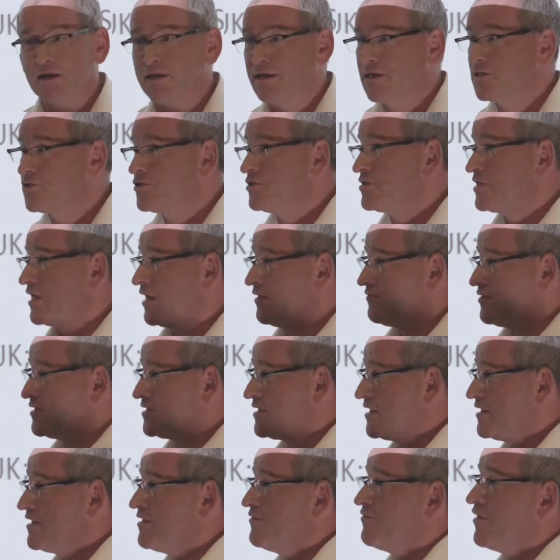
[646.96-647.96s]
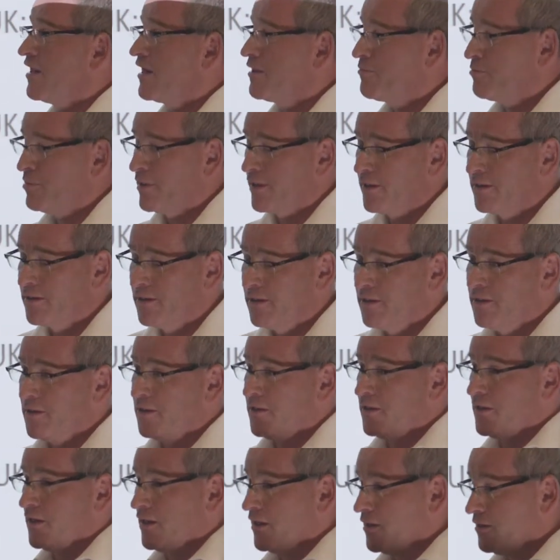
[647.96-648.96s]
clinicians have as they're developing
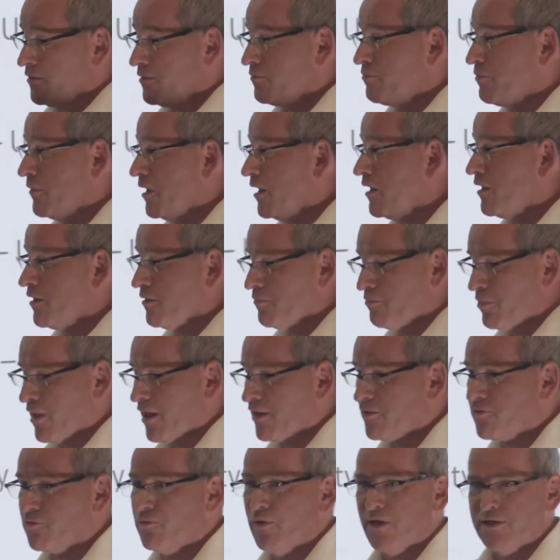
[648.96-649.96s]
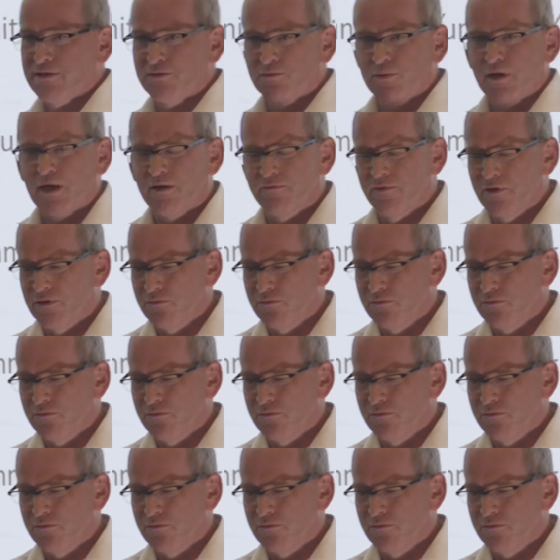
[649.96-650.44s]
pathways, and